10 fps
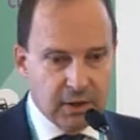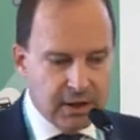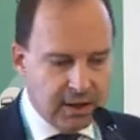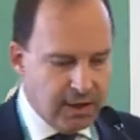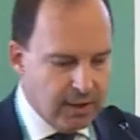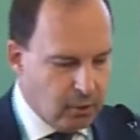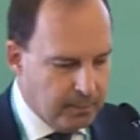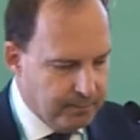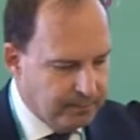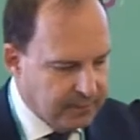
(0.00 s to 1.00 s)
Galileo.
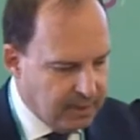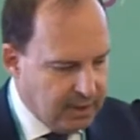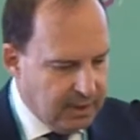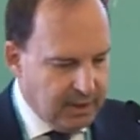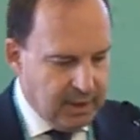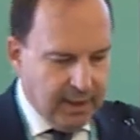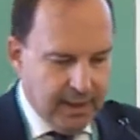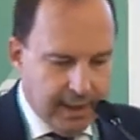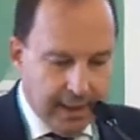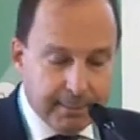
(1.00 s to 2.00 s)

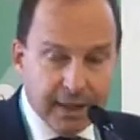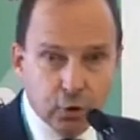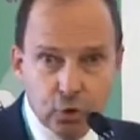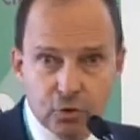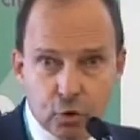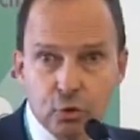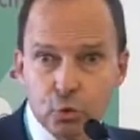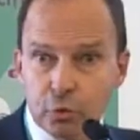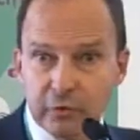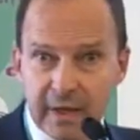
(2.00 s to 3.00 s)
But also
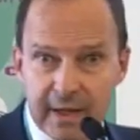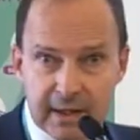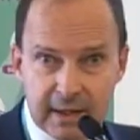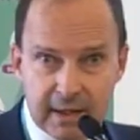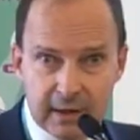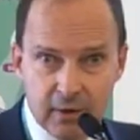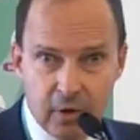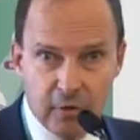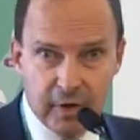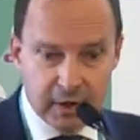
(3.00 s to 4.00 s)
surveying
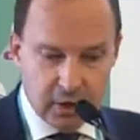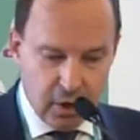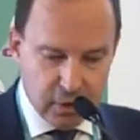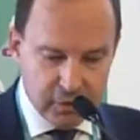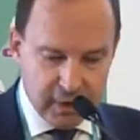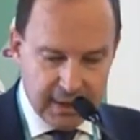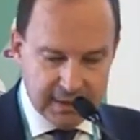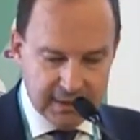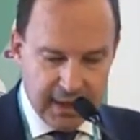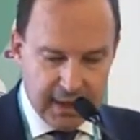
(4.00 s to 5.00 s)
of archaeological
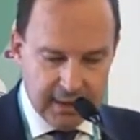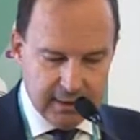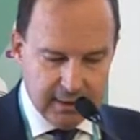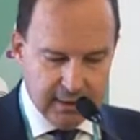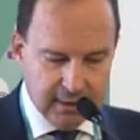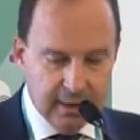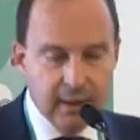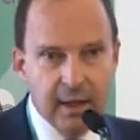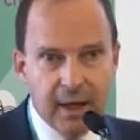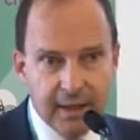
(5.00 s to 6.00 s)
sites,
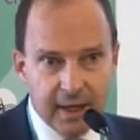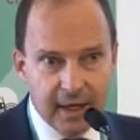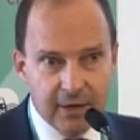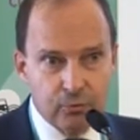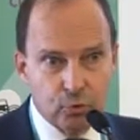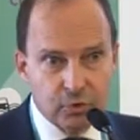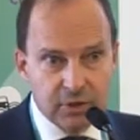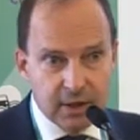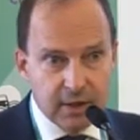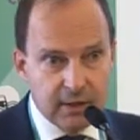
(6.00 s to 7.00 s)
and I have to
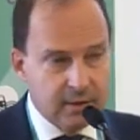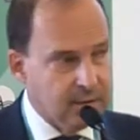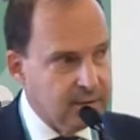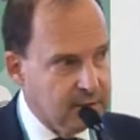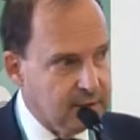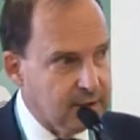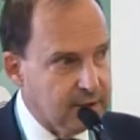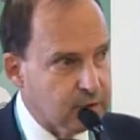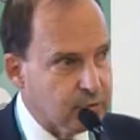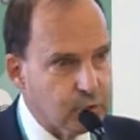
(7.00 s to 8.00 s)
say
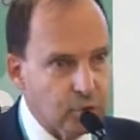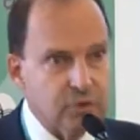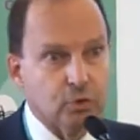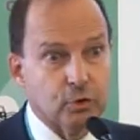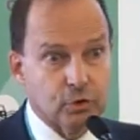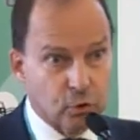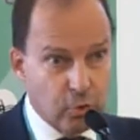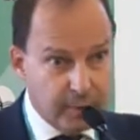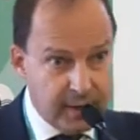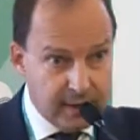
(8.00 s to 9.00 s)
that, of course, also
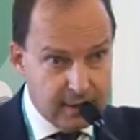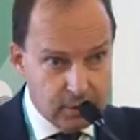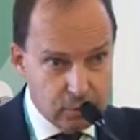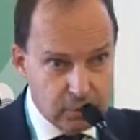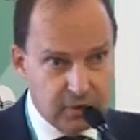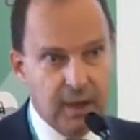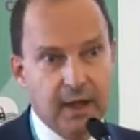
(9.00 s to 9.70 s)
Copernicus